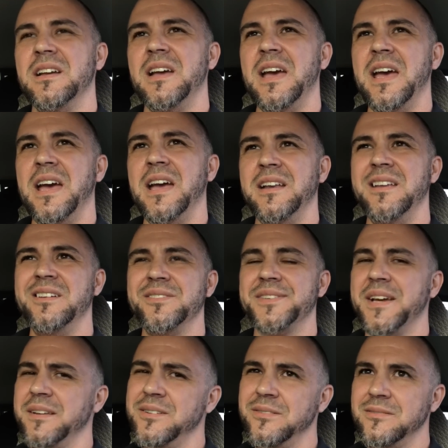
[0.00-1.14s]
and he was
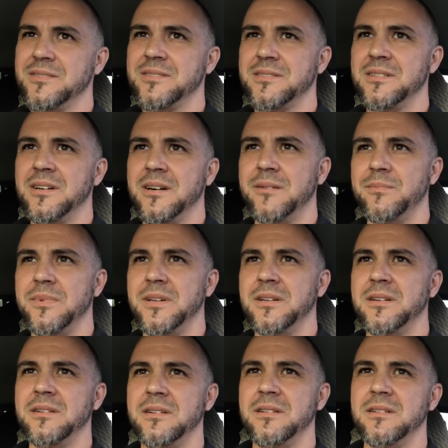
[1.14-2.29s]
like, dude, stop,
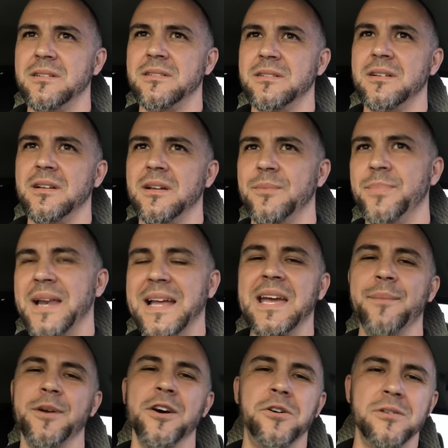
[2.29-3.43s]
man. But I
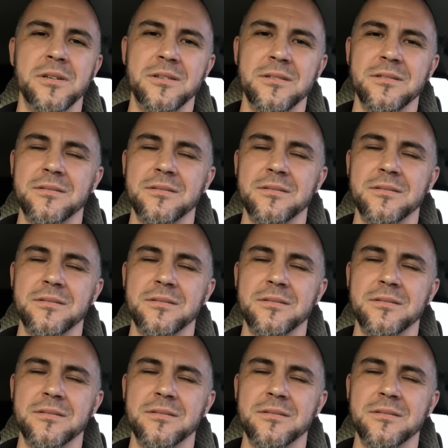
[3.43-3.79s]
kept going.